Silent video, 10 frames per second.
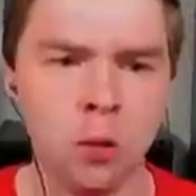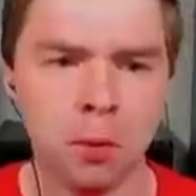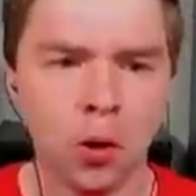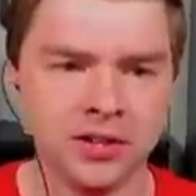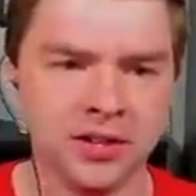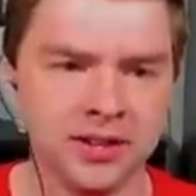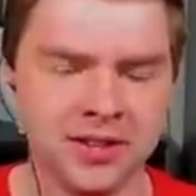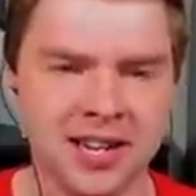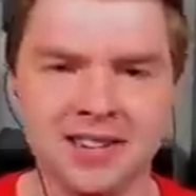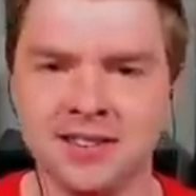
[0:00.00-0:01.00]
You poison this
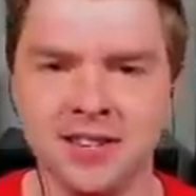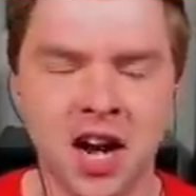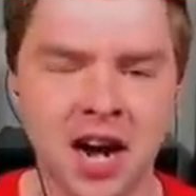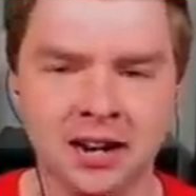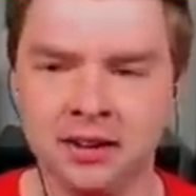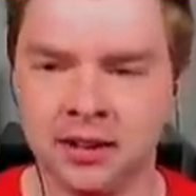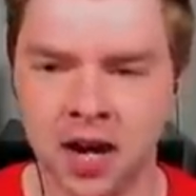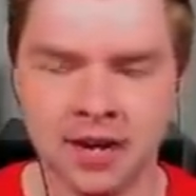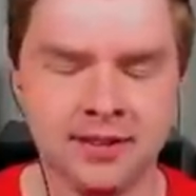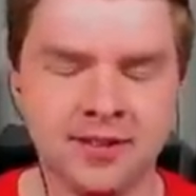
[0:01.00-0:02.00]
thing. It's not
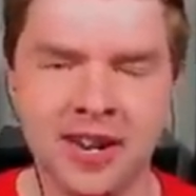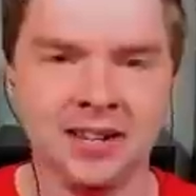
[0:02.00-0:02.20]
guts,